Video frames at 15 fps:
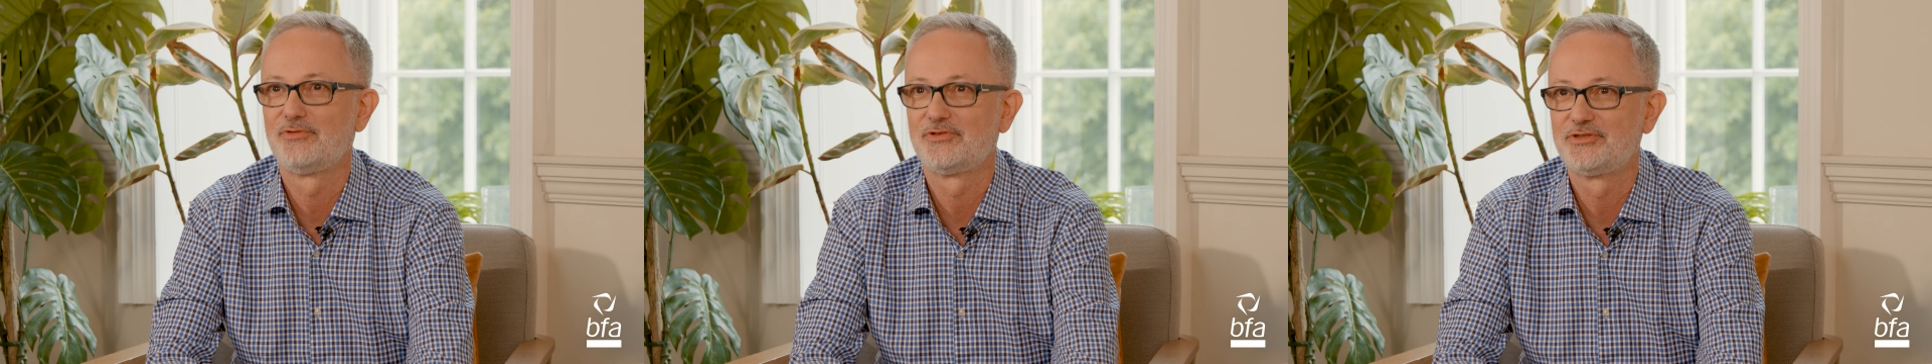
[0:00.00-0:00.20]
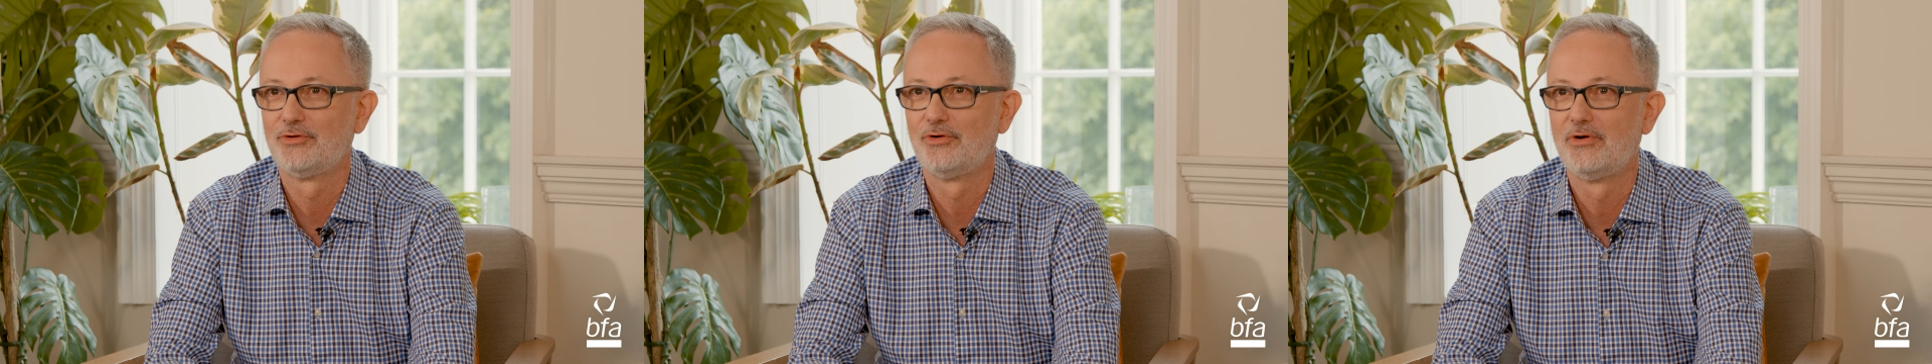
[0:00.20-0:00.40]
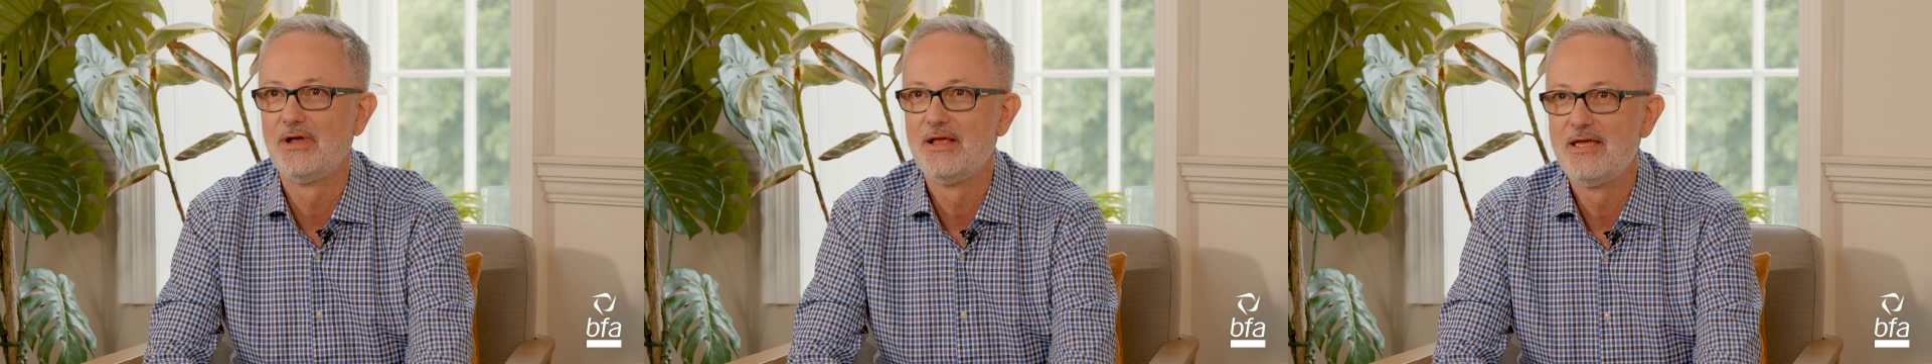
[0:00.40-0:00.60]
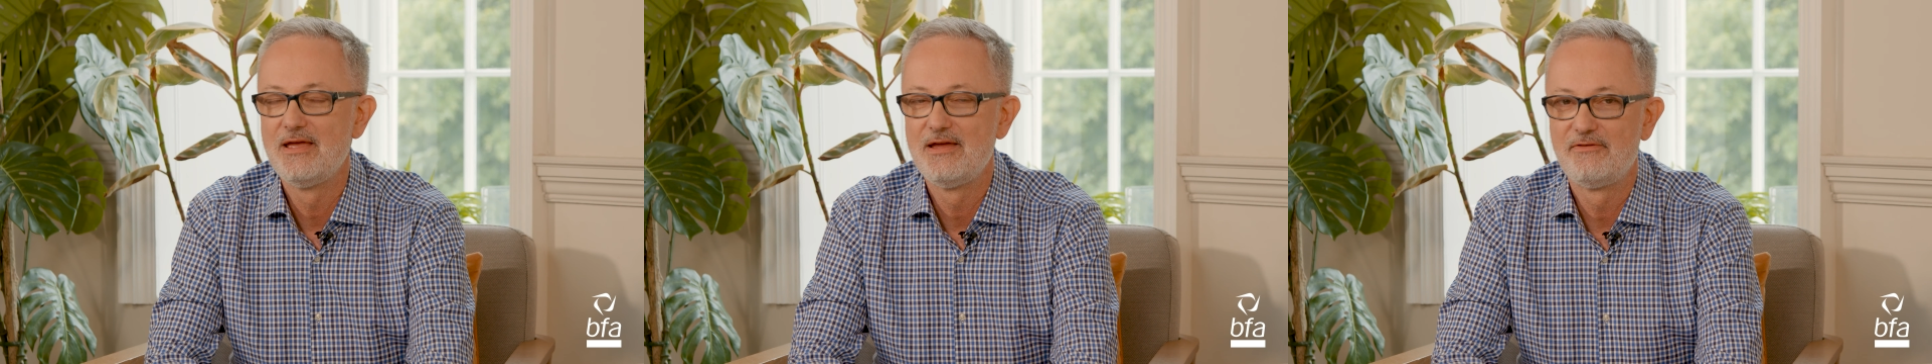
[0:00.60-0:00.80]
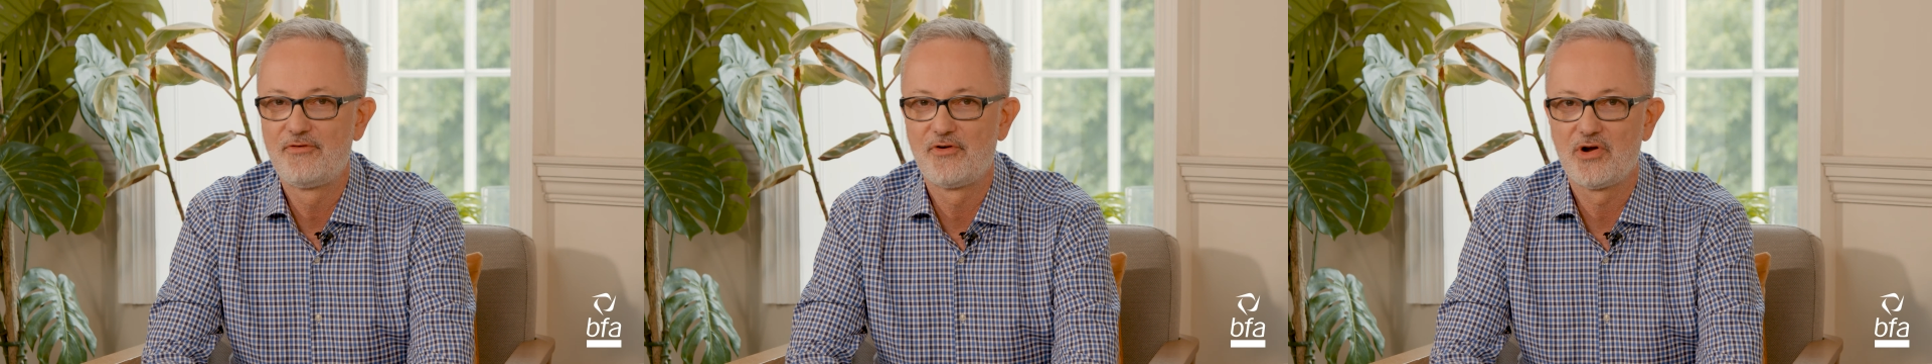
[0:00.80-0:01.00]
So
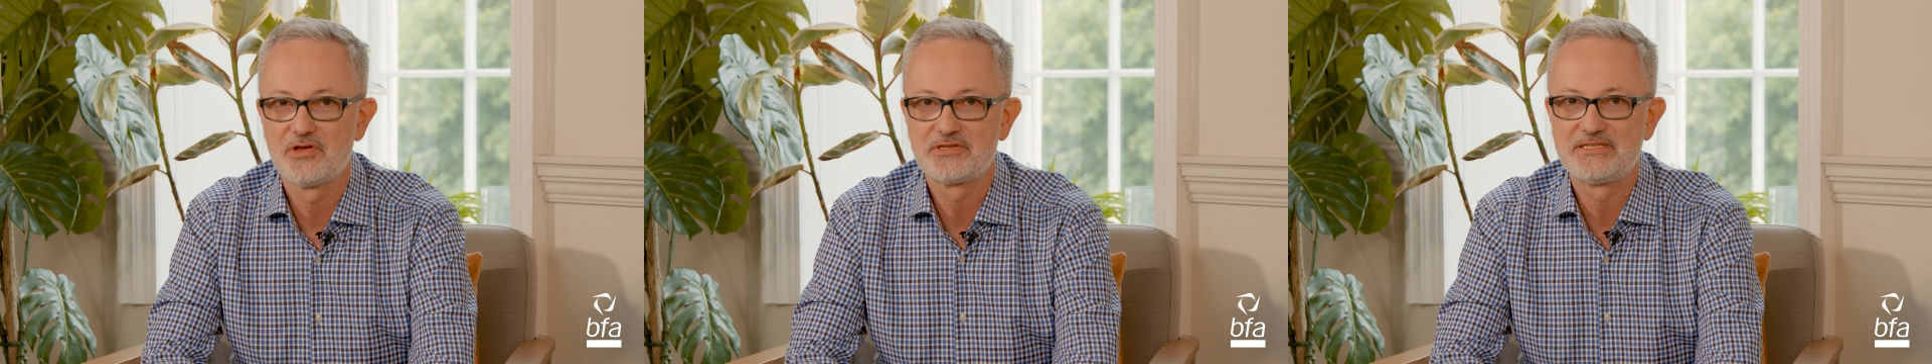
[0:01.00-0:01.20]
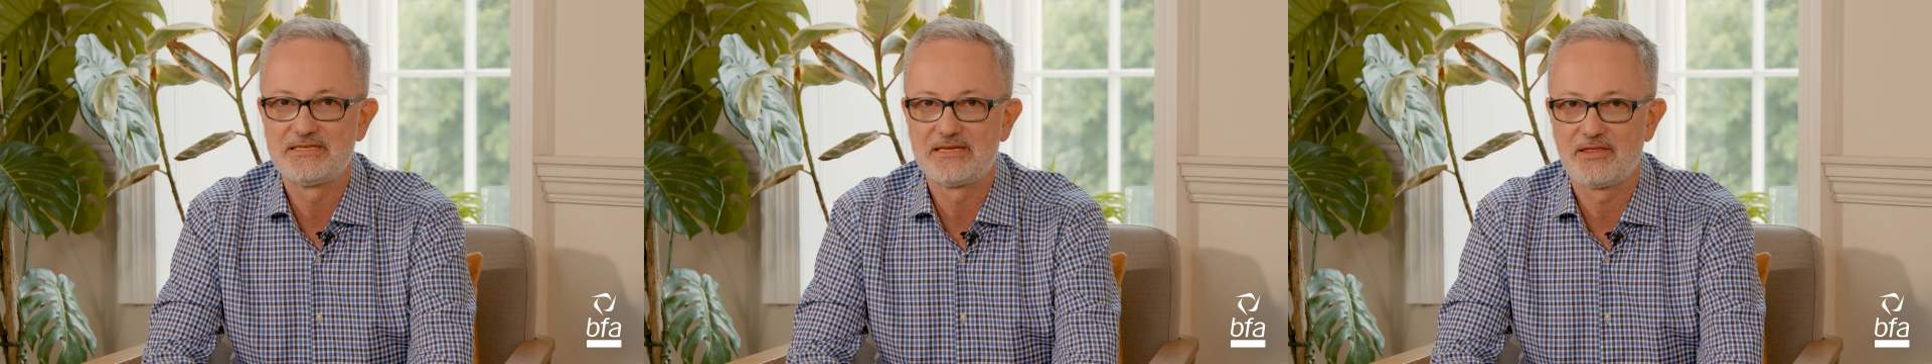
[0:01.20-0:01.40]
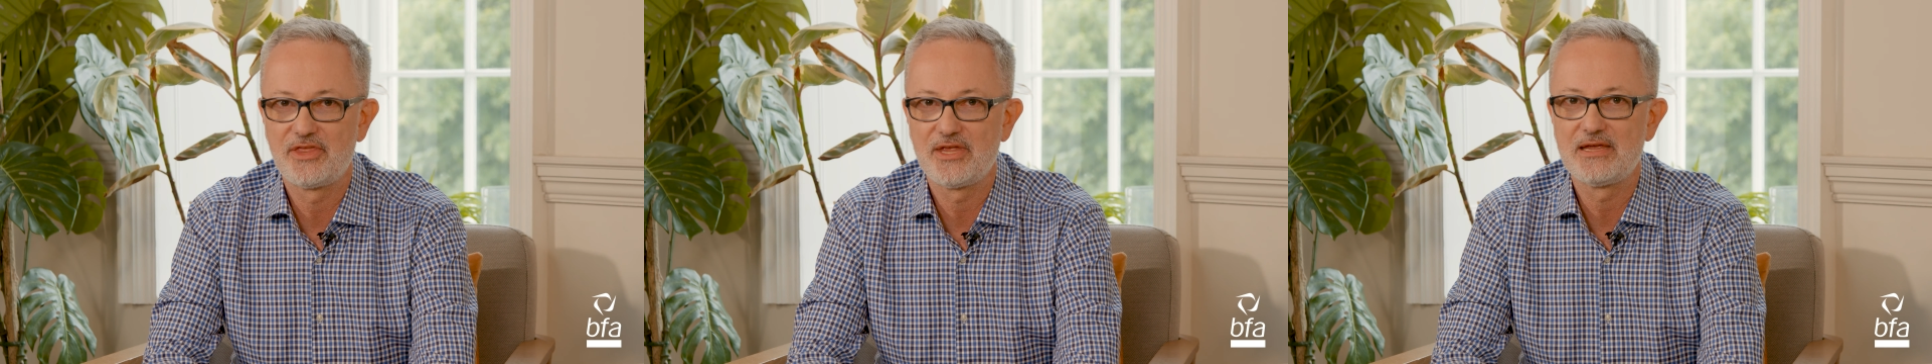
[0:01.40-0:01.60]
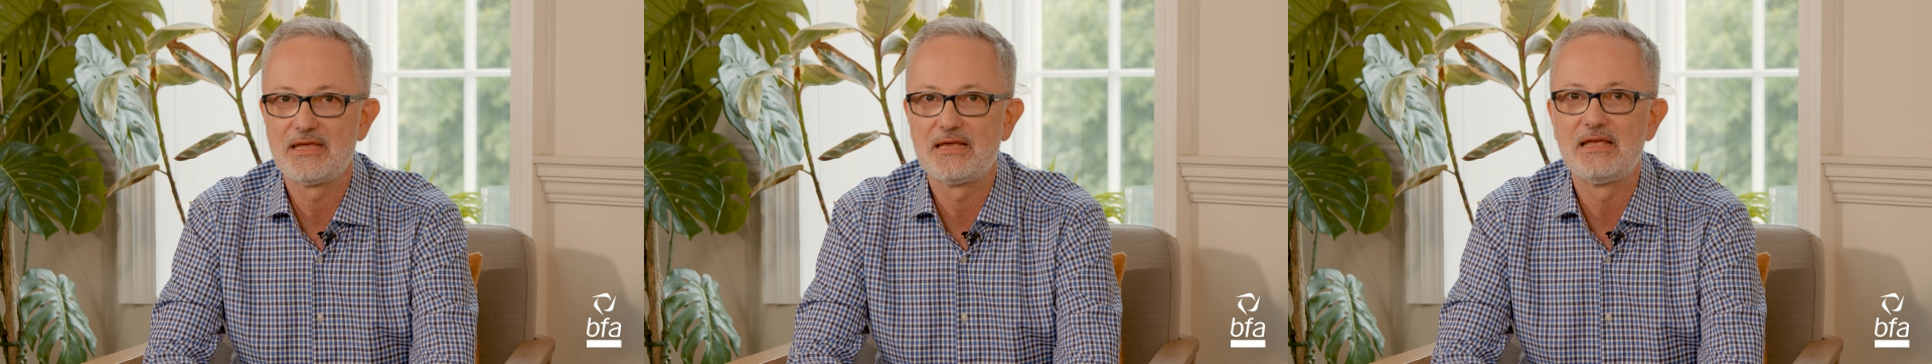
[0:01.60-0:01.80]
for us, is I think